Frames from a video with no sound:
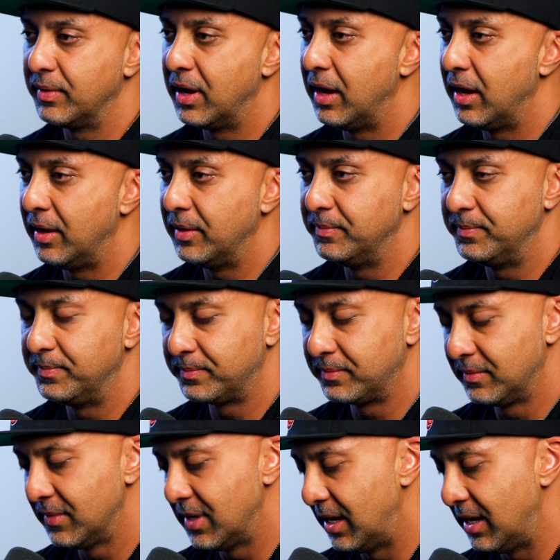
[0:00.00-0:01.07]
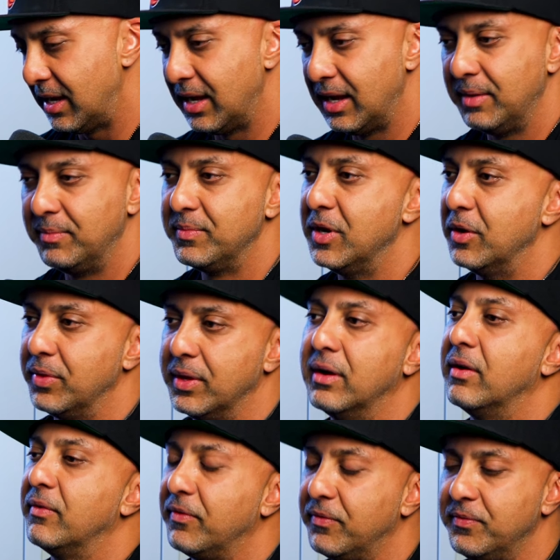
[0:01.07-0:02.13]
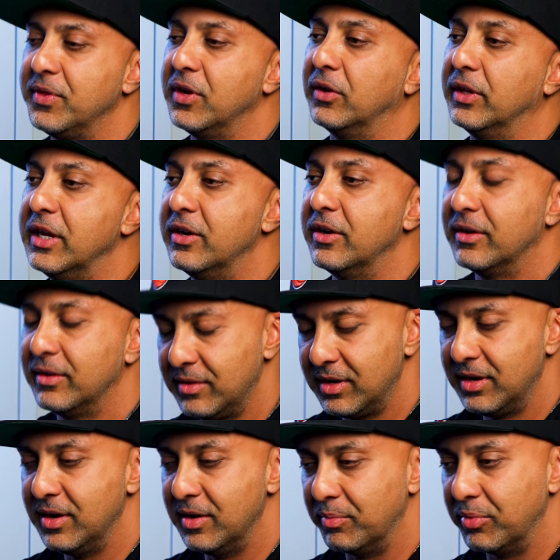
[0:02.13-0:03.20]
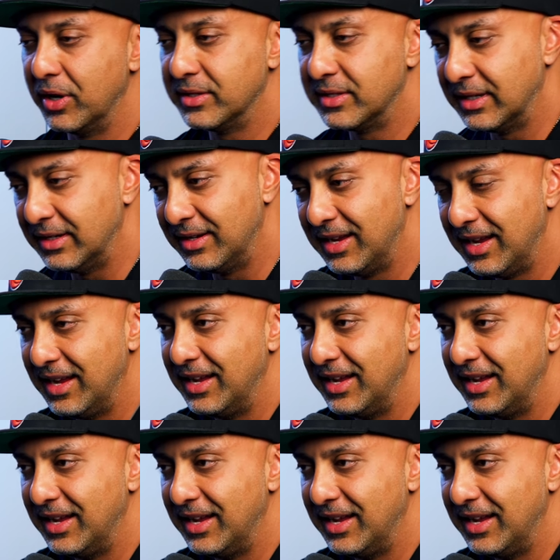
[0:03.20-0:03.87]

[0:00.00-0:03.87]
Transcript: uh, uh, you know their their leader, you know, Brunson,